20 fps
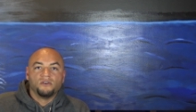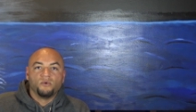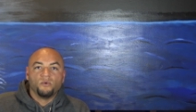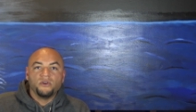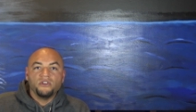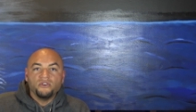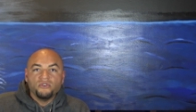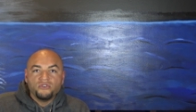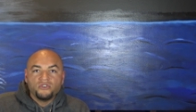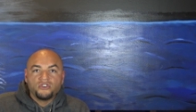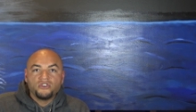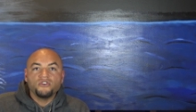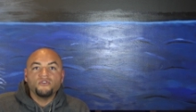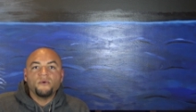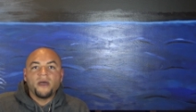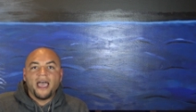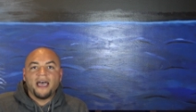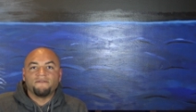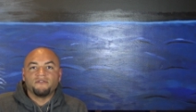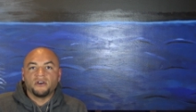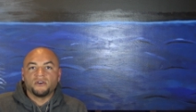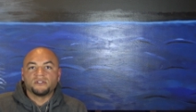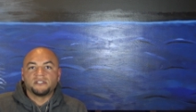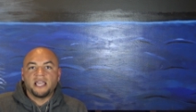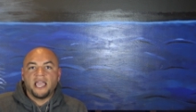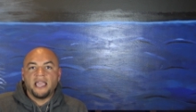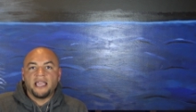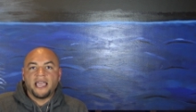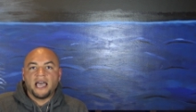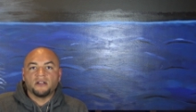when you do have those
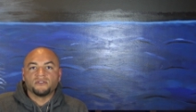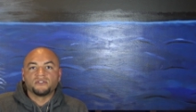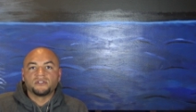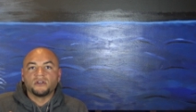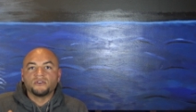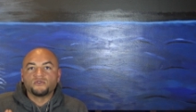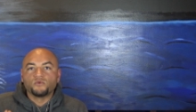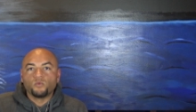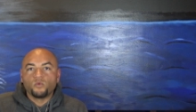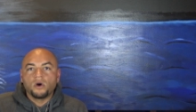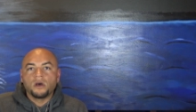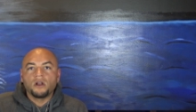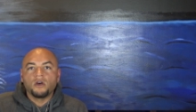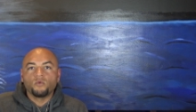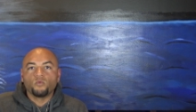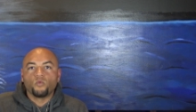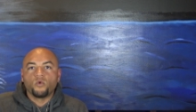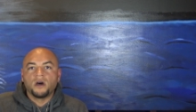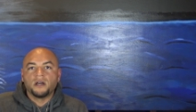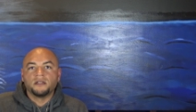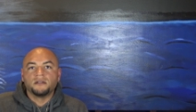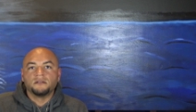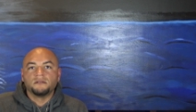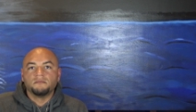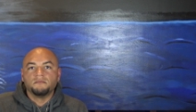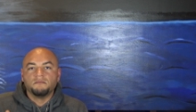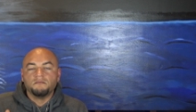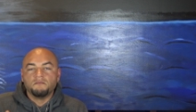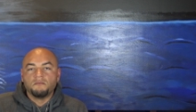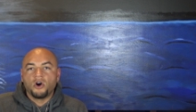hangouts, those
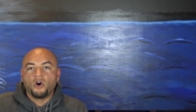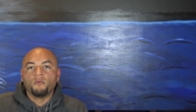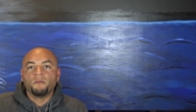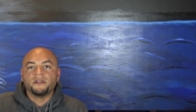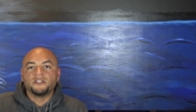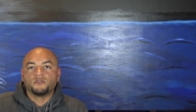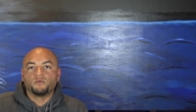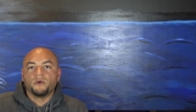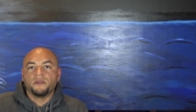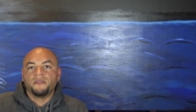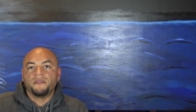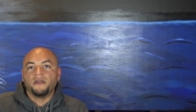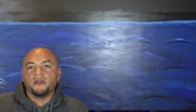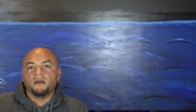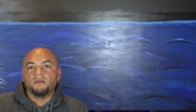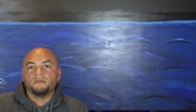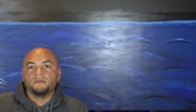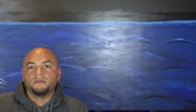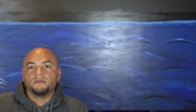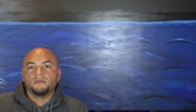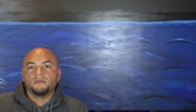one-on-one moments with them.